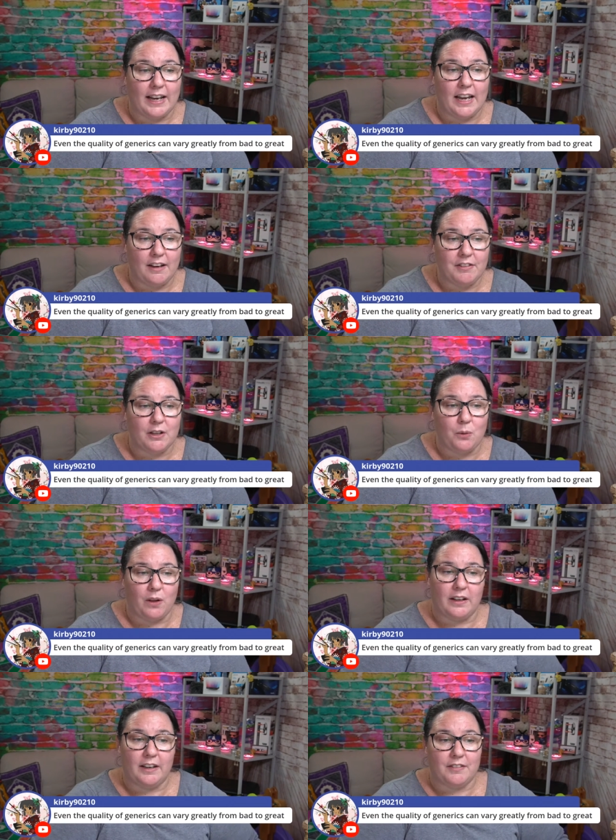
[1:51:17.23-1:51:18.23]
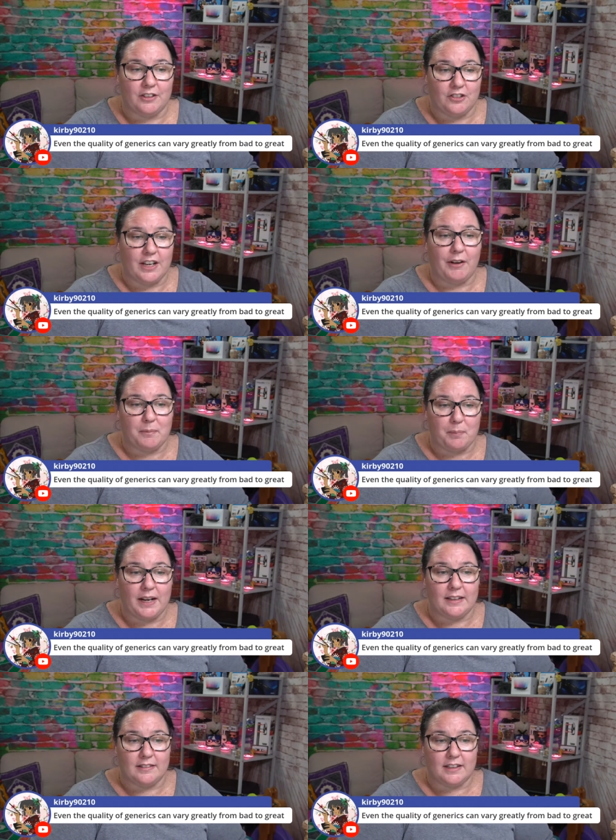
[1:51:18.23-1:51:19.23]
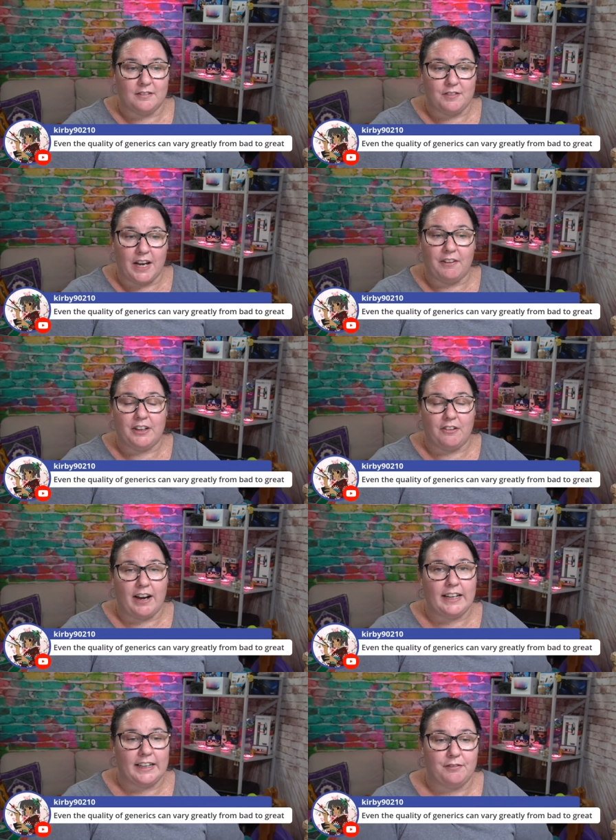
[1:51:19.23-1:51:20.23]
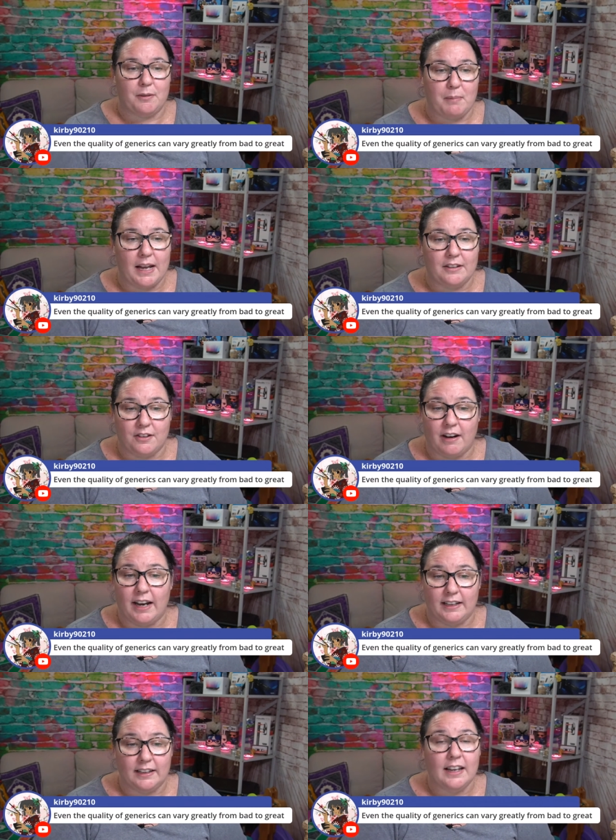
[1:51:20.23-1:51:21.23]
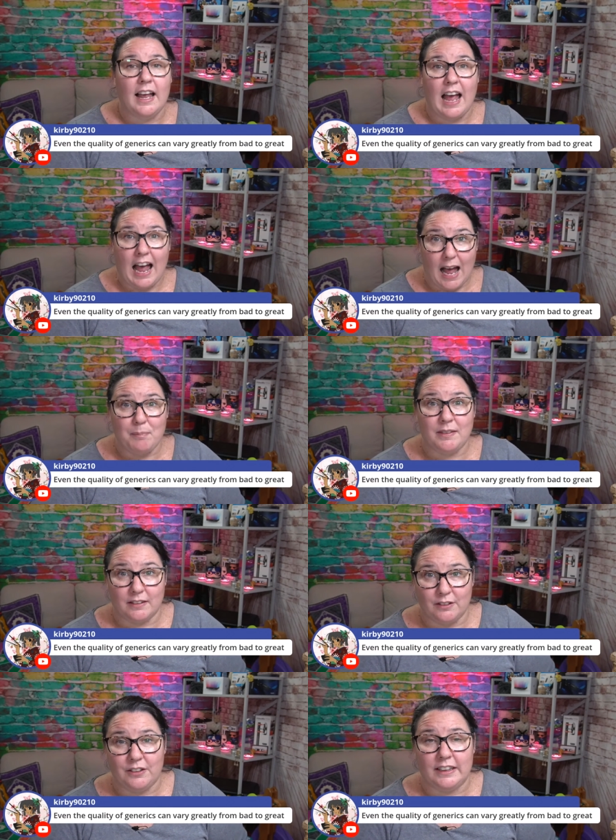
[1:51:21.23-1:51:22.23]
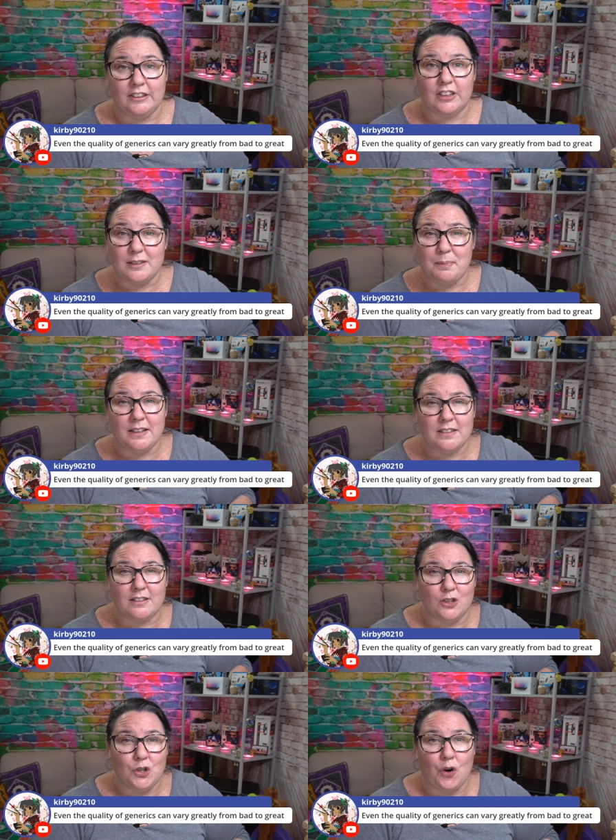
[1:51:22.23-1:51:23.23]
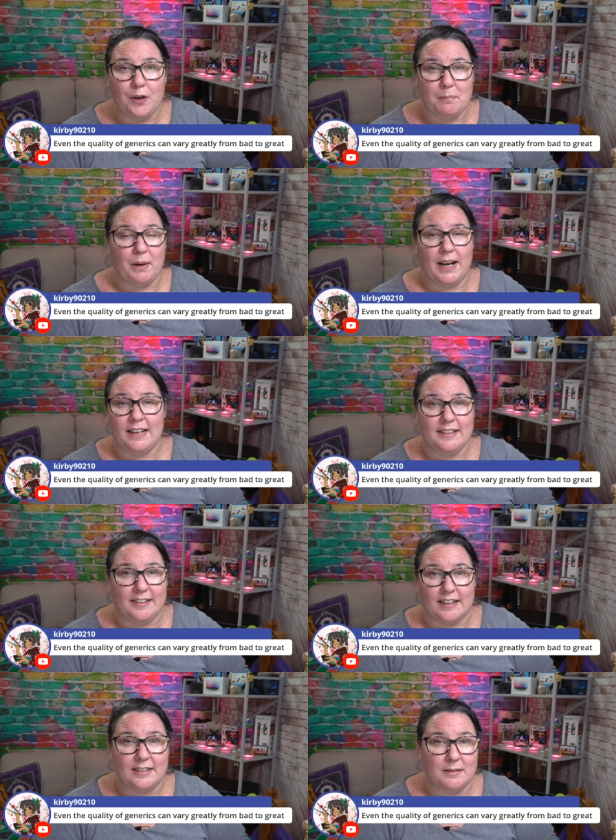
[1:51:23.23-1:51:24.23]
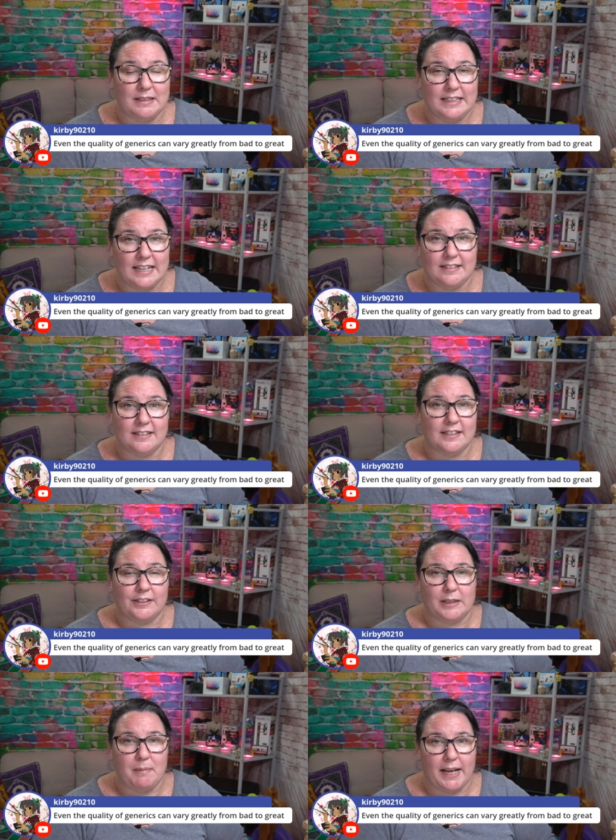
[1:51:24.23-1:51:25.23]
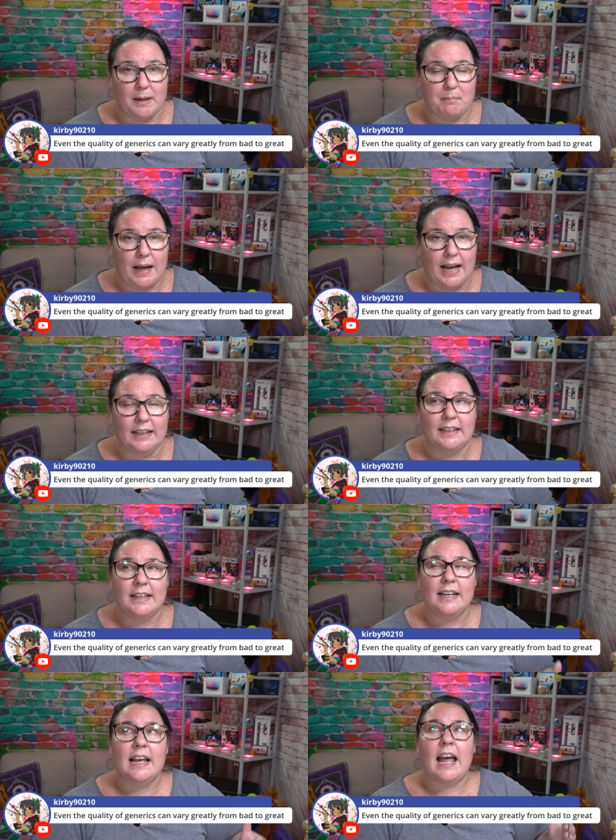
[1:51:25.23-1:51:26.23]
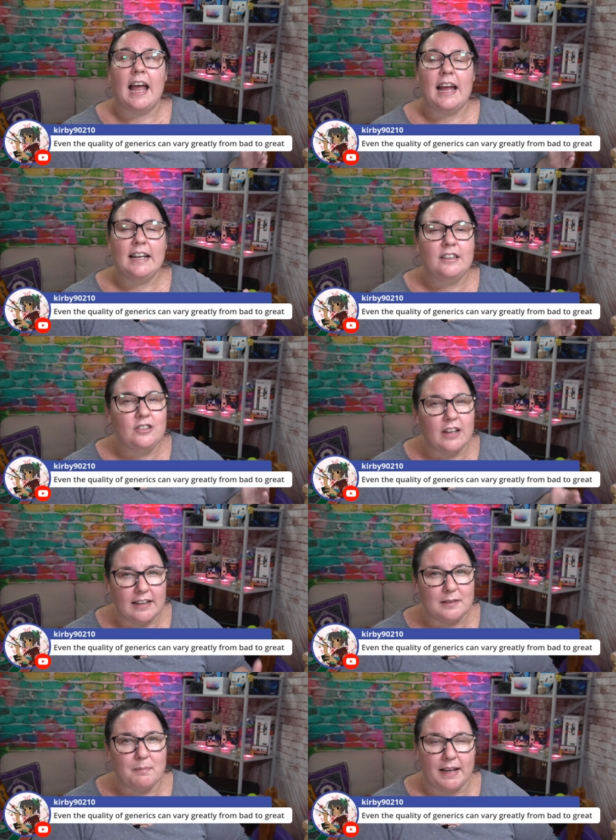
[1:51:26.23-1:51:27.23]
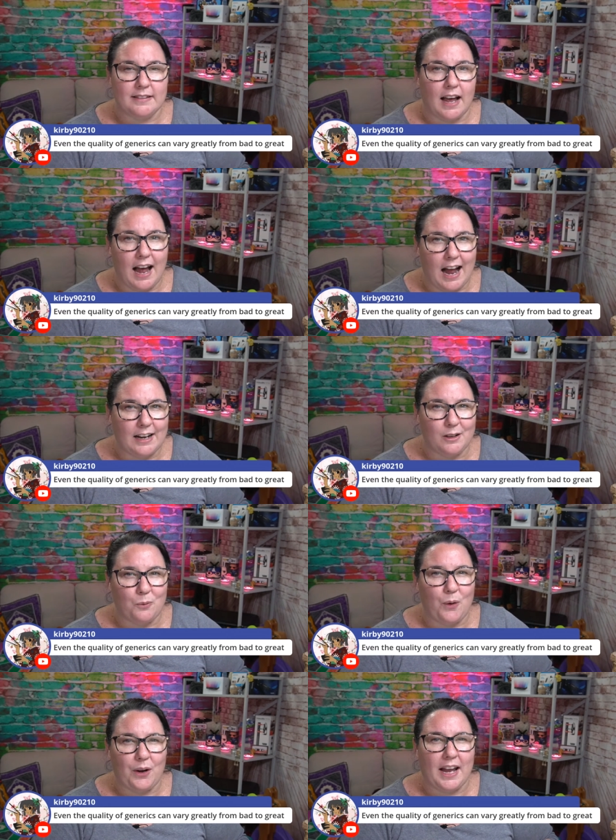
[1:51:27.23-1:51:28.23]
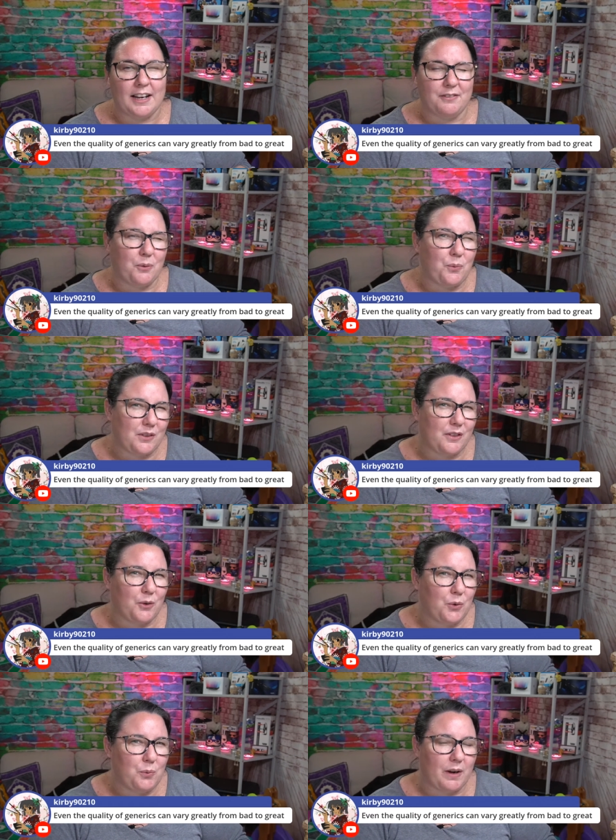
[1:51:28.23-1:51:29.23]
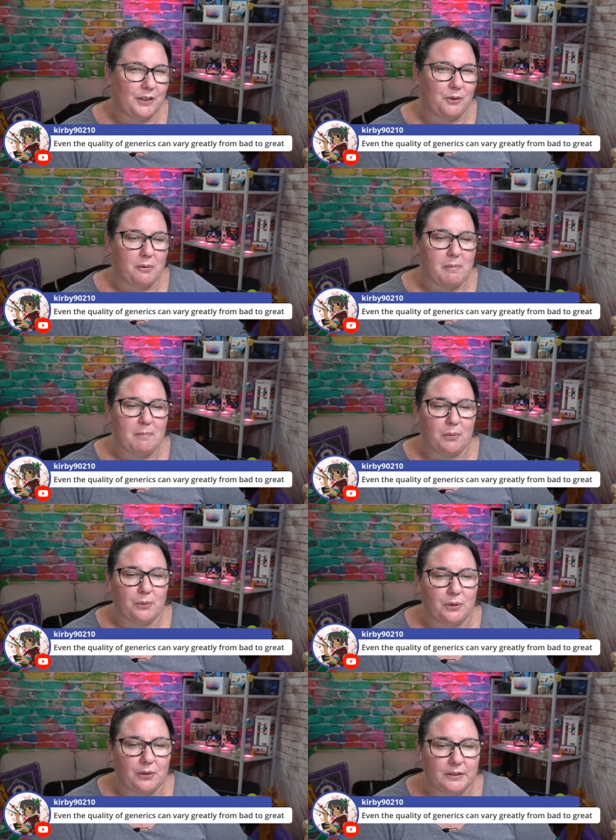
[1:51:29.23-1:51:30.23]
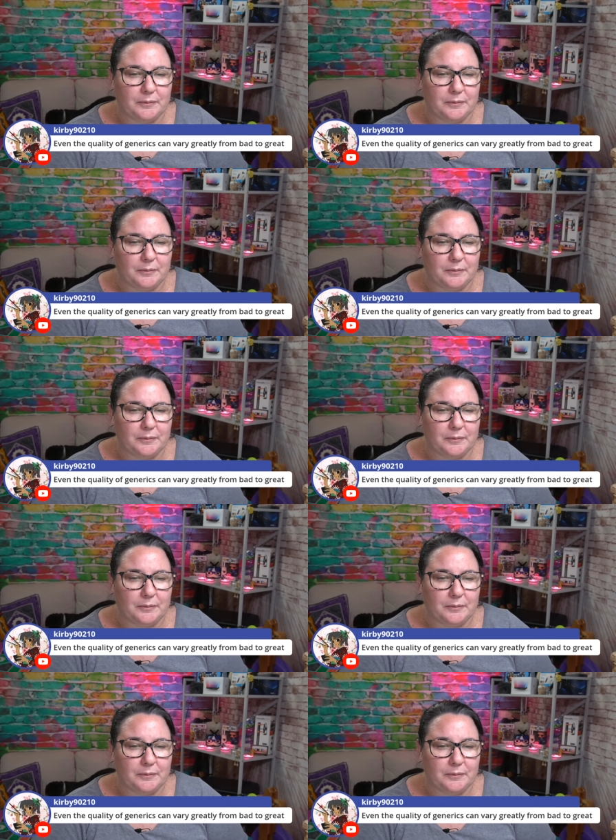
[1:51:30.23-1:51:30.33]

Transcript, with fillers: Even the quality of the generic brands can vary greatly from bad to great. Absolutely. Just because it's non branded doesn't necessarily make it bad. It just makes it harder to work out if it was the good one you remember or not.